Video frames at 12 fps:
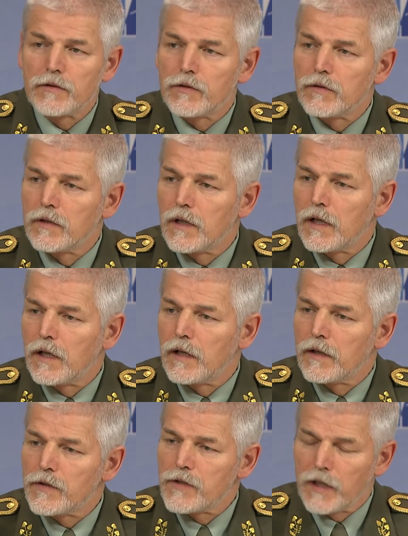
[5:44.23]

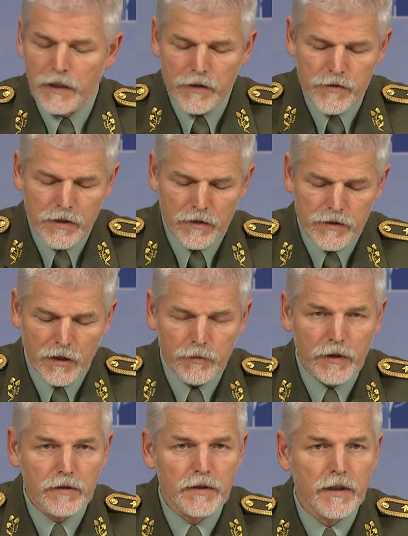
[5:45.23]
to Secretary General
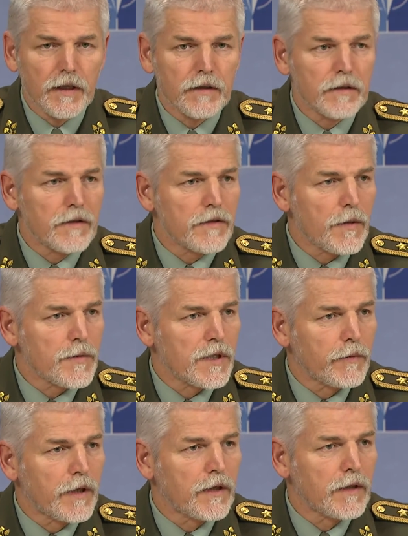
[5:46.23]
Scaparrotti and
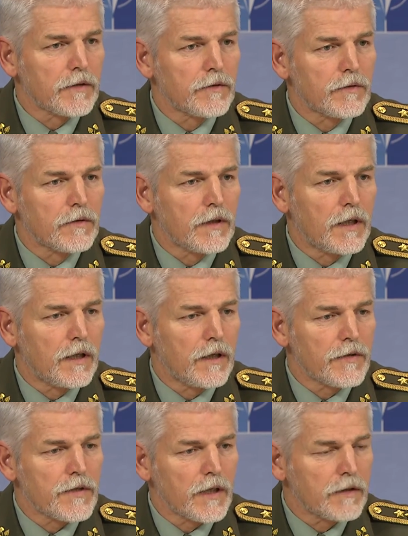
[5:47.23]
subsequently
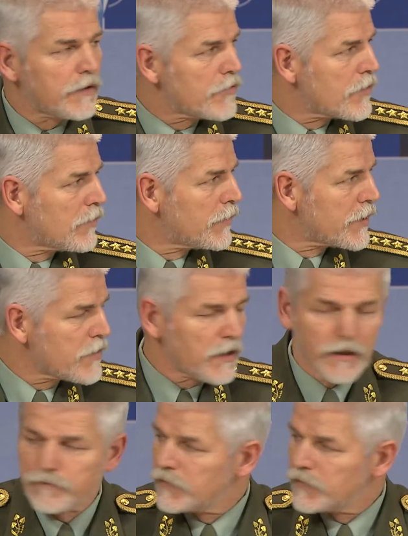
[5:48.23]
to Secretary General Mercier.